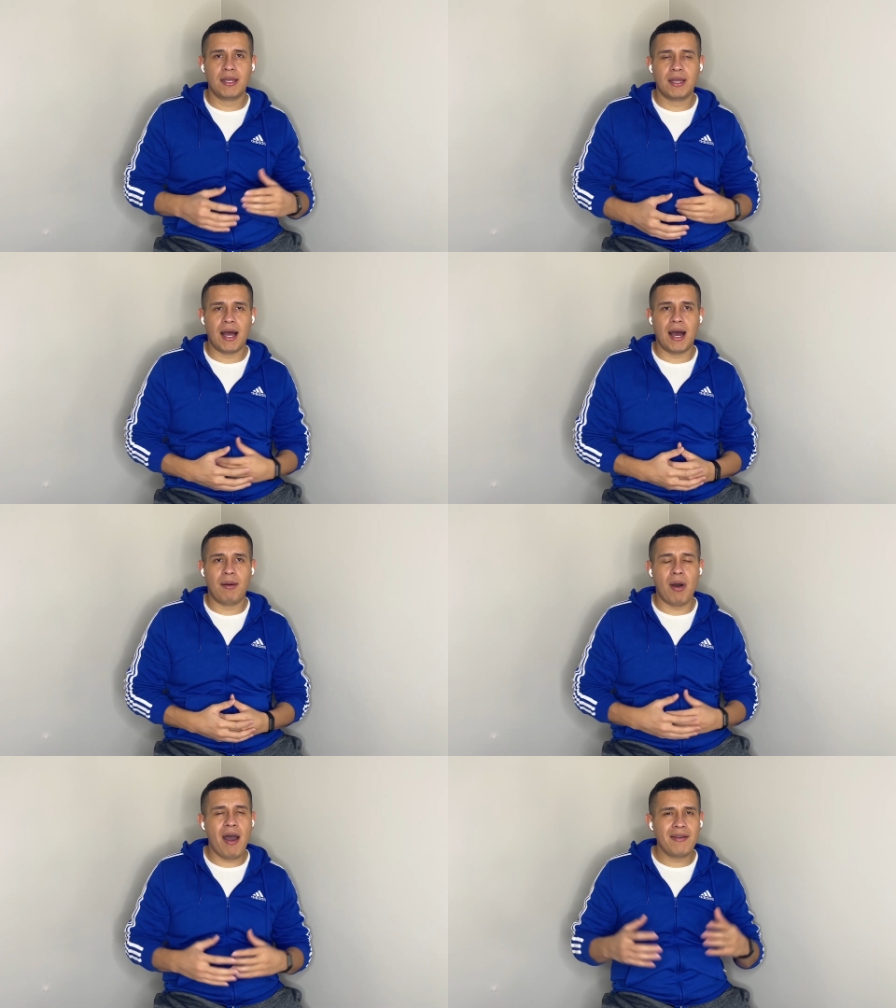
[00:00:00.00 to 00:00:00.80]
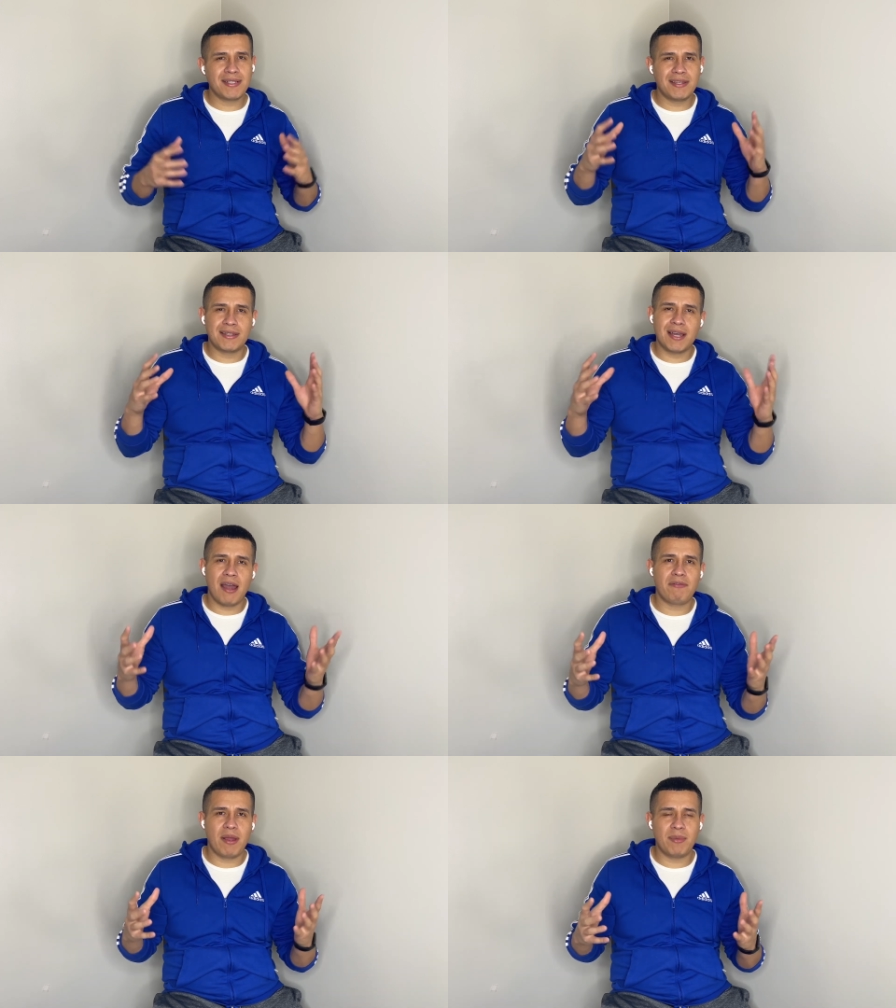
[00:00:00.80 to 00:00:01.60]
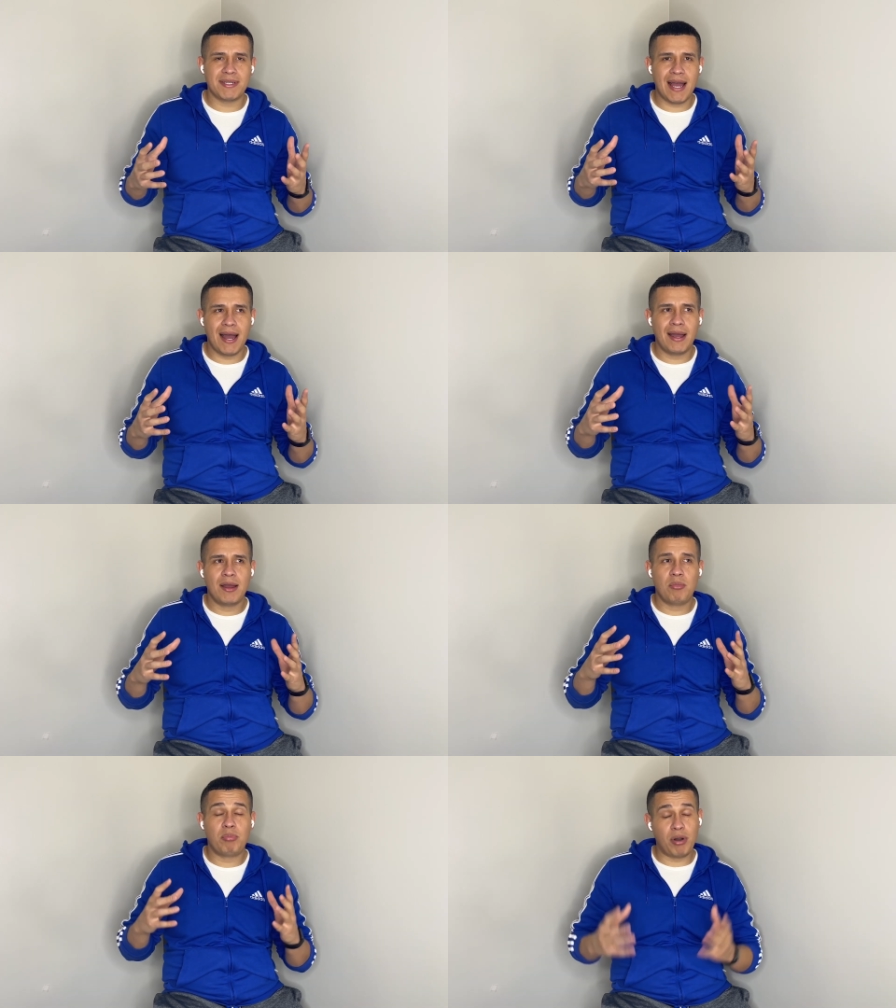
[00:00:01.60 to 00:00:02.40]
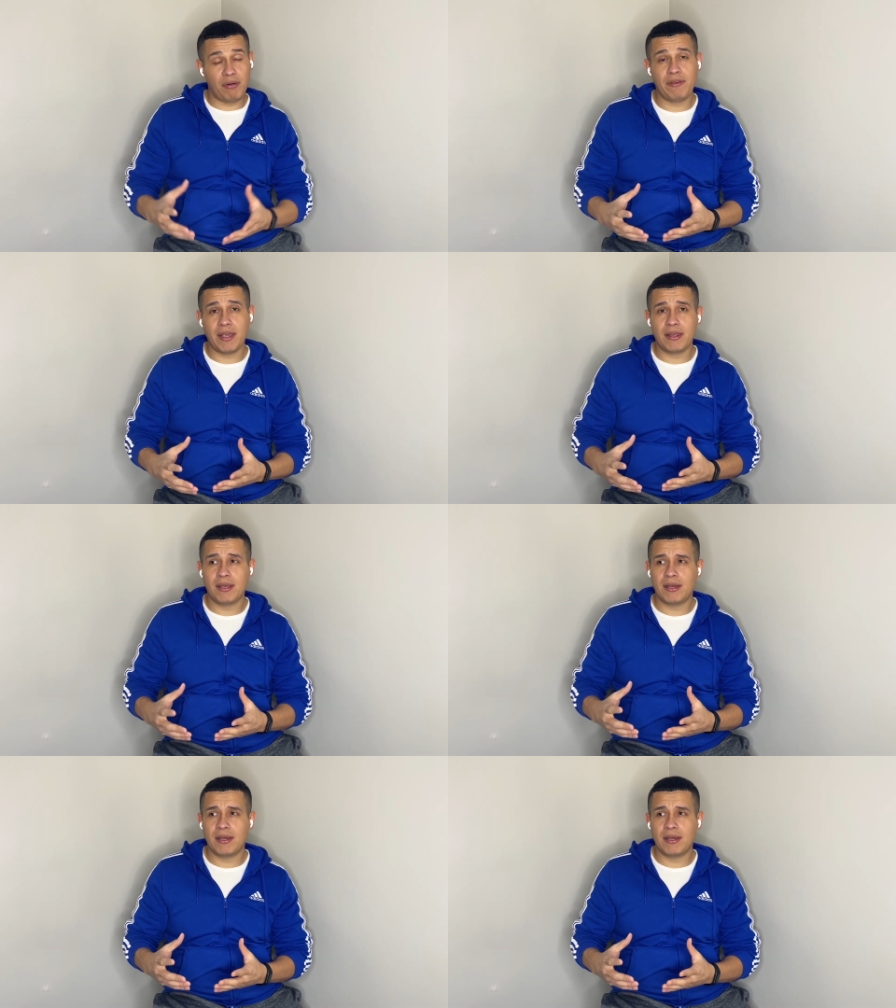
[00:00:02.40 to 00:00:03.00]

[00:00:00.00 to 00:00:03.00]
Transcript: Um, obviously, the time frame is not perfect.